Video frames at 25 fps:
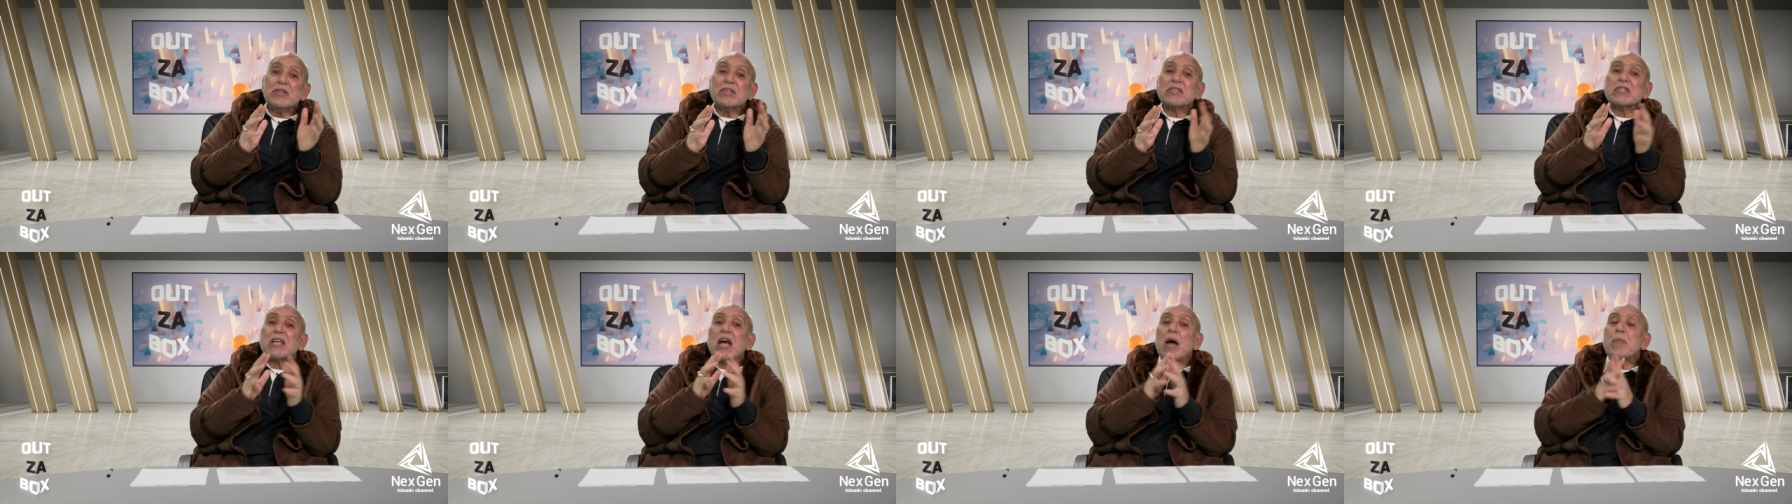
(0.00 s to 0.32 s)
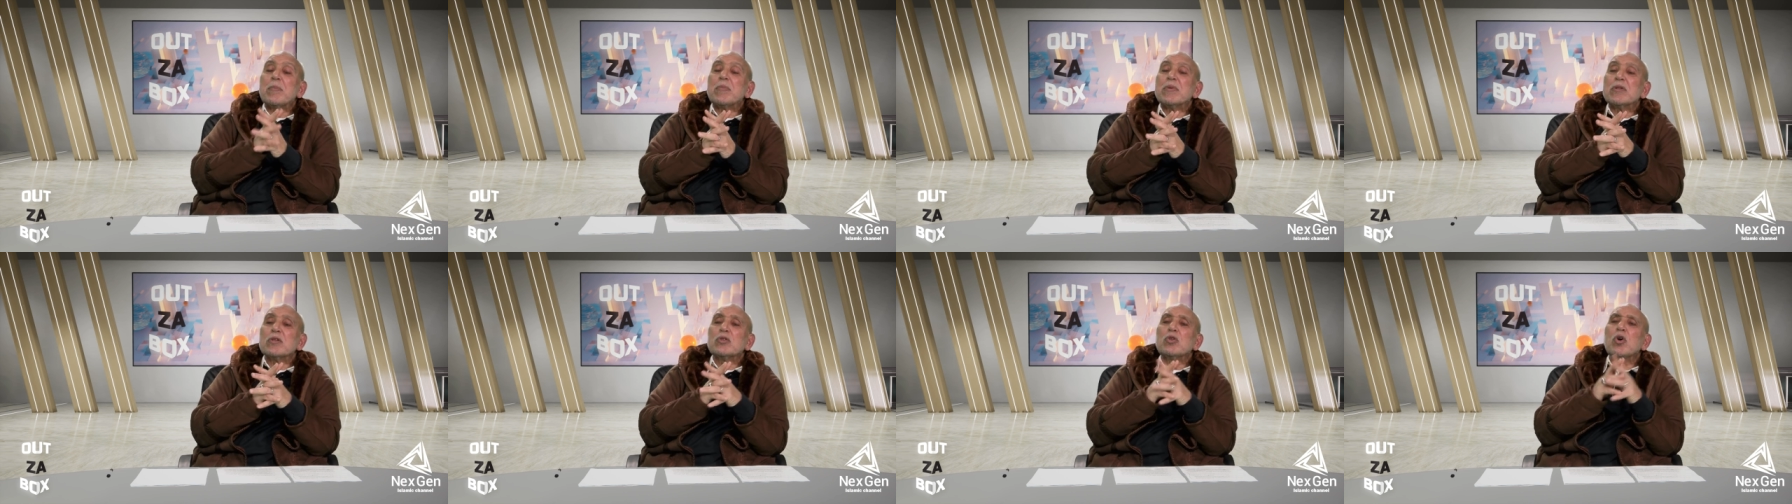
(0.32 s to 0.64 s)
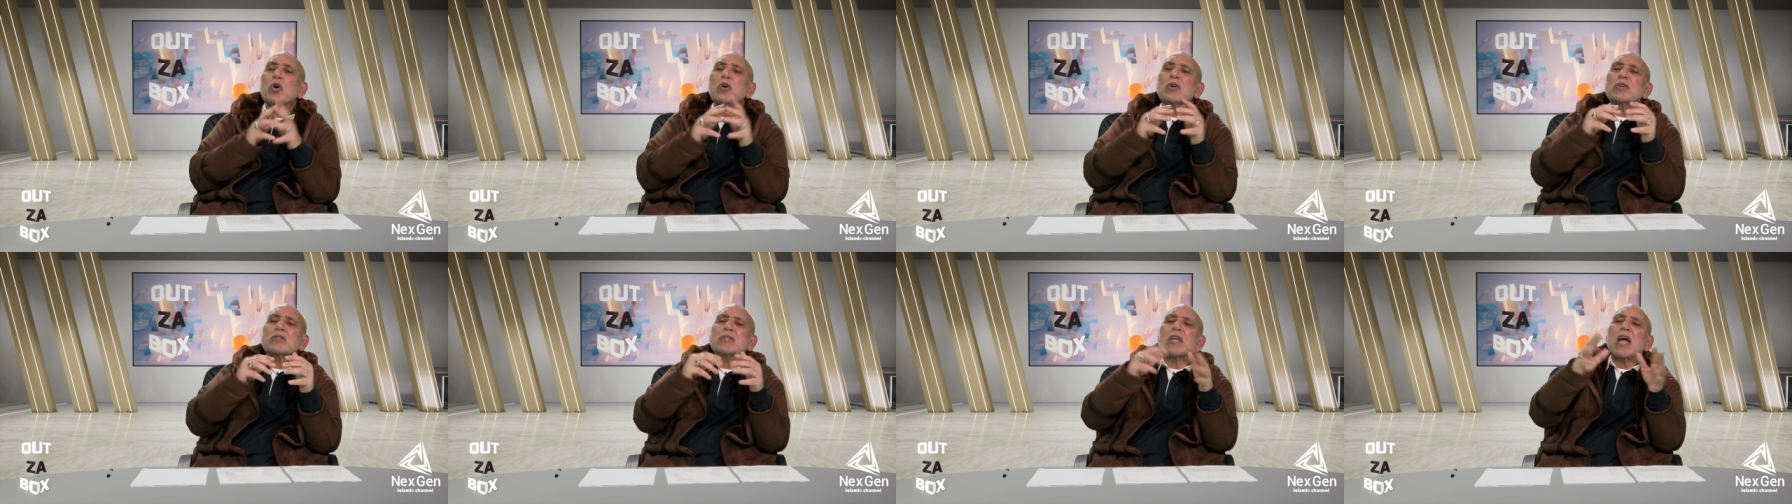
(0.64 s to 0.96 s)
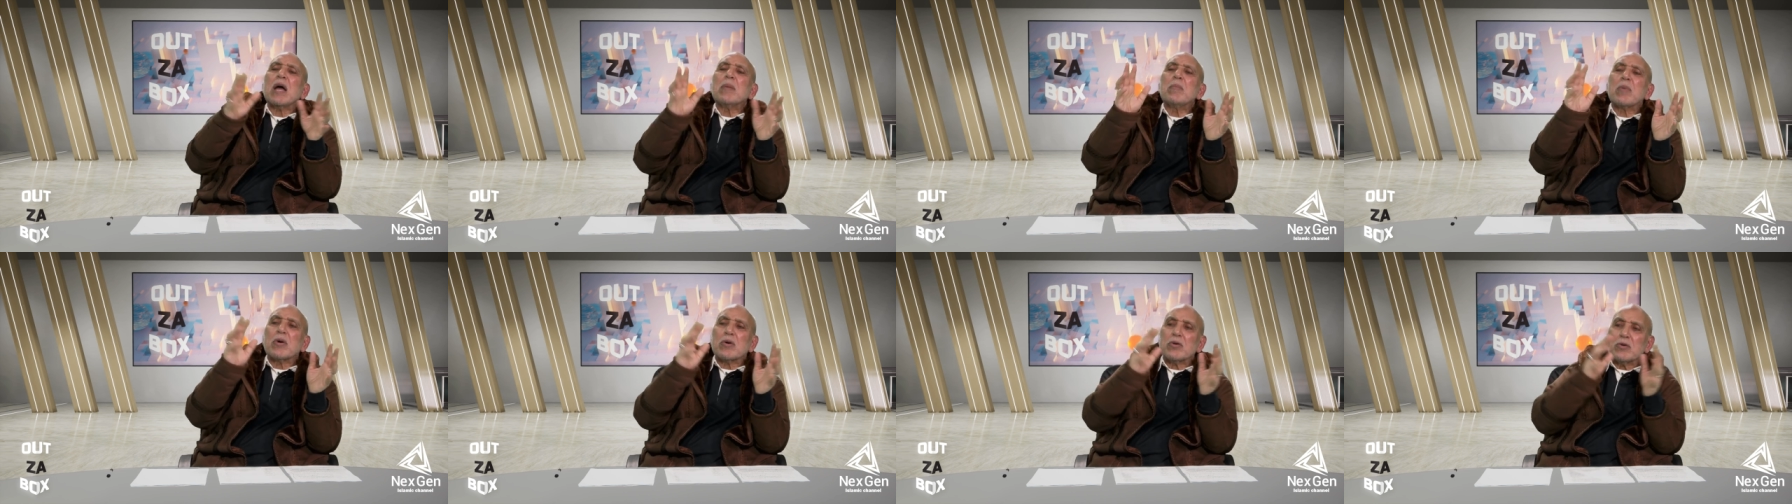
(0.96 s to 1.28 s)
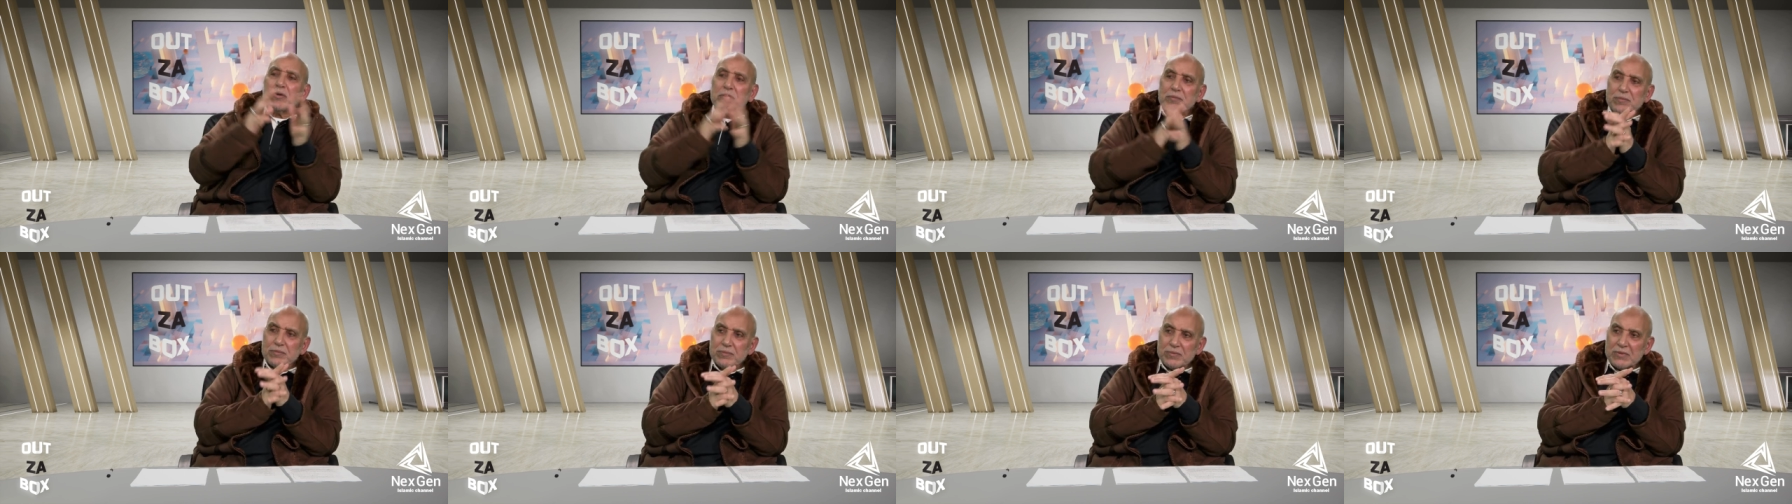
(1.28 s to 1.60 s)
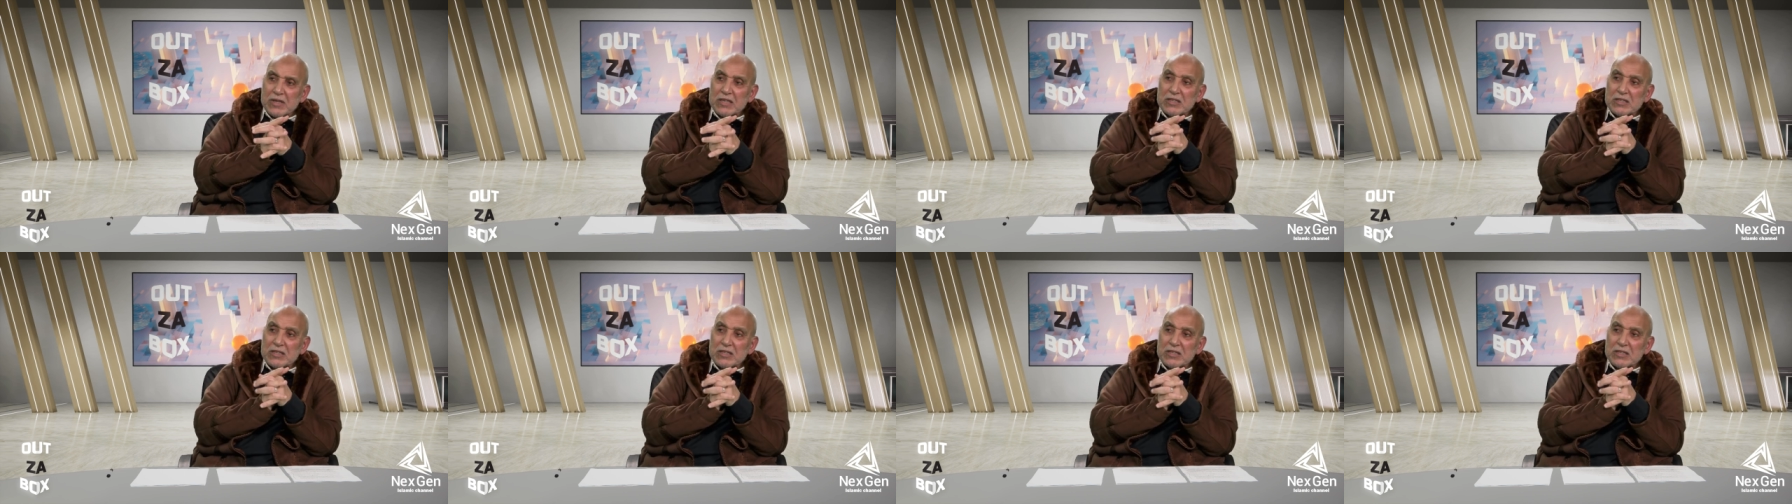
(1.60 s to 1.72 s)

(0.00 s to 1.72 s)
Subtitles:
this happened long time ago.